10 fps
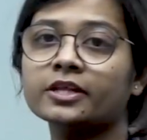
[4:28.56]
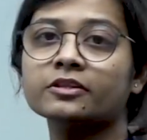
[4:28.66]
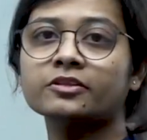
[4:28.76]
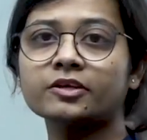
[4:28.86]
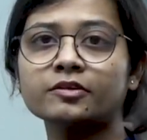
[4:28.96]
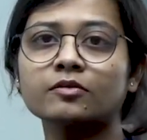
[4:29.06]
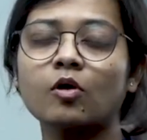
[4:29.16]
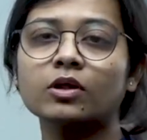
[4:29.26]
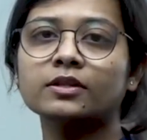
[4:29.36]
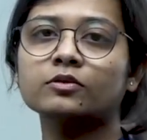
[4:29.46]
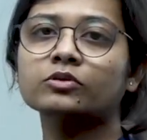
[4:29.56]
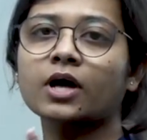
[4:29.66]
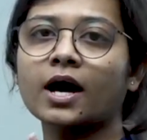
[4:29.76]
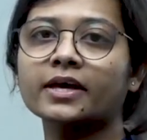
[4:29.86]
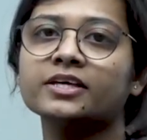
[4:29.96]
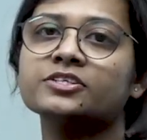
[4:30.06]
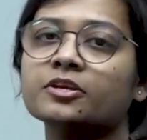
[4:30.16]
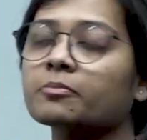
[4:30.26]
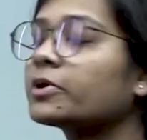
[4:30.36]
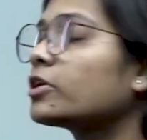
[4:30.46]
In this also, the highest
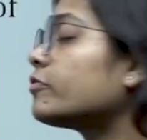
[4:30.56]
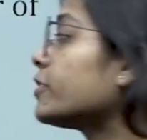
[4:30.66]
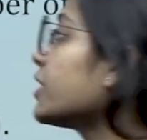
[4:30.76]
number of